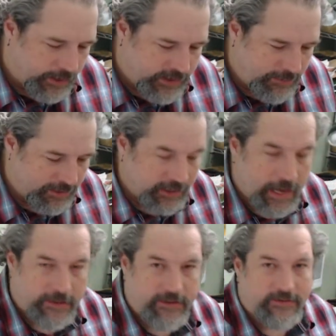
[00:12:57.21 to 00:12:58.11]

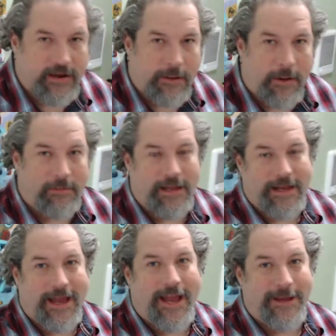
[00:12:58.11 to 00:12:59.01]
Typically, I test it out by
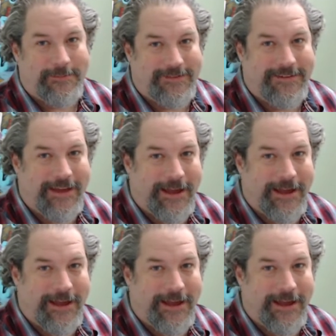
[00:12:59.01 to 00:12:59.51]
playing games.